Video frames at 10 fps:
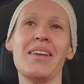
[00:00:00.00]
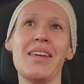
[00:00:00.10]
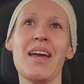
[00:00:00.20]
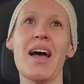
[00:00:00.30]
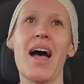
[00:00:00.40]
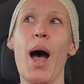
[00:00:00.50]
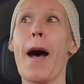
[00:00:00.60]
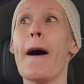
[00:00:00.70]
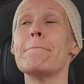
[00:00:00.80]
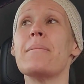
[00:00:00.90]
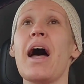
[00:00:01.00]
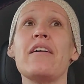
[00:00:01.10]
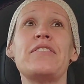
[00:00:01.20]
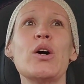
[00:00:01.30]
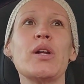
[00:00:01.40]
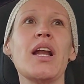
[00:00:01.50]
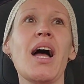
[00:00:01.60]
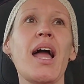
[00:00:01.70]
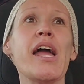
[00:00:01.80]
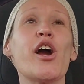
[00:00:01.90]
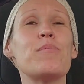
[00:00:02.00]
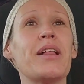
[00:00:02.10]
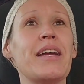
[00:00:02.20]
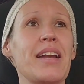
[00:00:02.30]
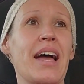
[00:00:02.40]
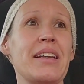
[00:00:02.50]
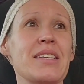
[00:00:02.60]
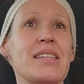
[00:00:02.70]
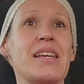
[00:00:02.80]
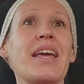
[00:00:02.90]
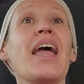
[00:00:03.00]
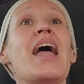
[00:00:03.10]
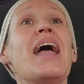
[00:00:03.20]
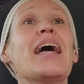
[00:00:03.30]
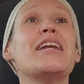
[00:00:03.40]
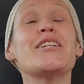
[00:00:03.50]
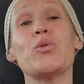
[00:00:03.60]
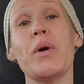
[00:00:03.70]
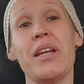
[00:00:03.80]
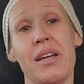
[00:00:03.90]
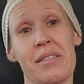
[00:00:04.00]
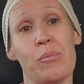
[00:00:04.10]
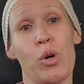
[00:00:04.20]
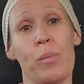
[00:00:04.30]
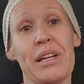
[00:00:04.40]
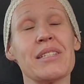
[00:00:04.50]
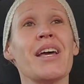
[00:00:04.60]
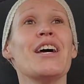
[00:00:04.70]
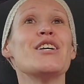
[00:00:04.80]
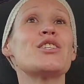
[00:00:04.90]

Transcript: yeah, my phone and I are playing hide and seek and it's winning at the moment.